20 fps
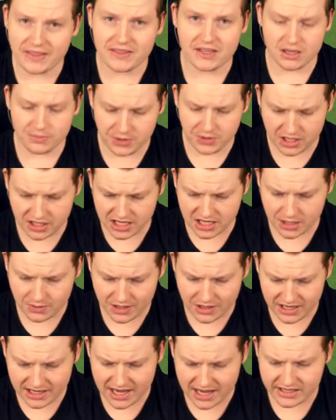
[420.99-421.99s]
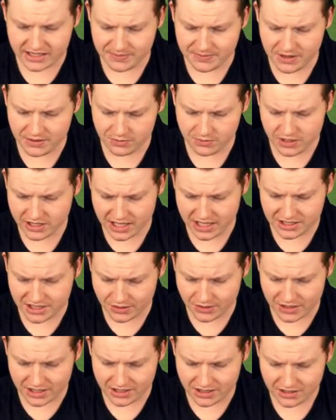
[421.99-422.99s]
had the computer kick one against me. What are they
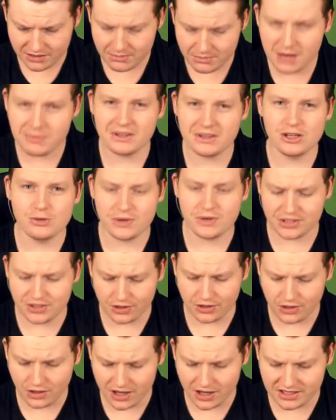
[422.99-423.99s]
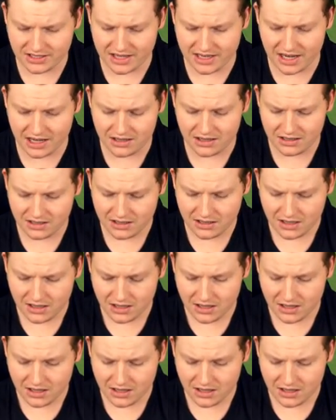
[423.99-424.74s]
doing? Maybe a little bit too close now.